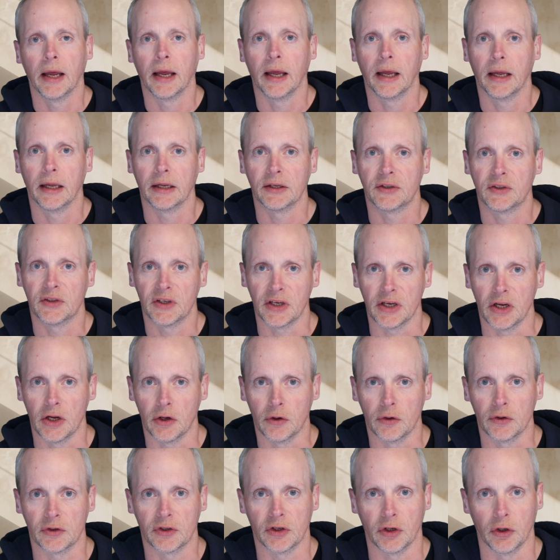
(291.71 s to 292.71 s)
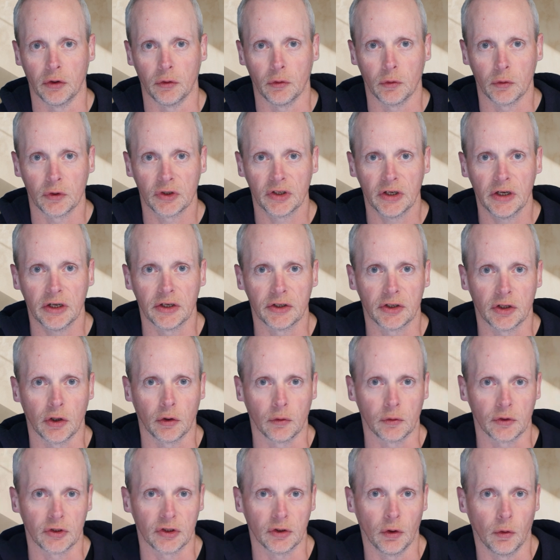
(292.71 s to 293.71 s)
is to use Google Search
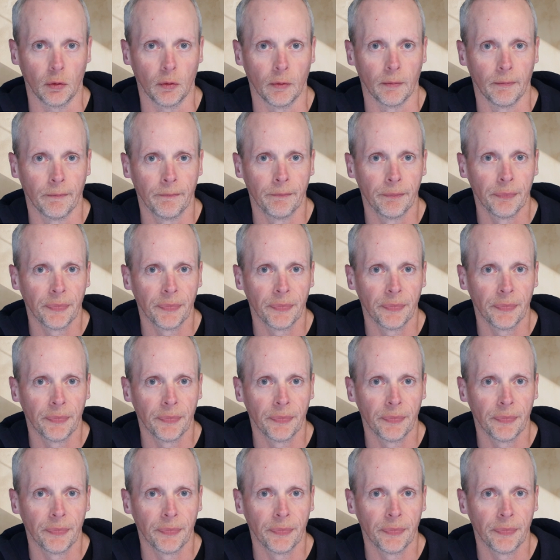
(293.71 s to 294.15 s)
Console.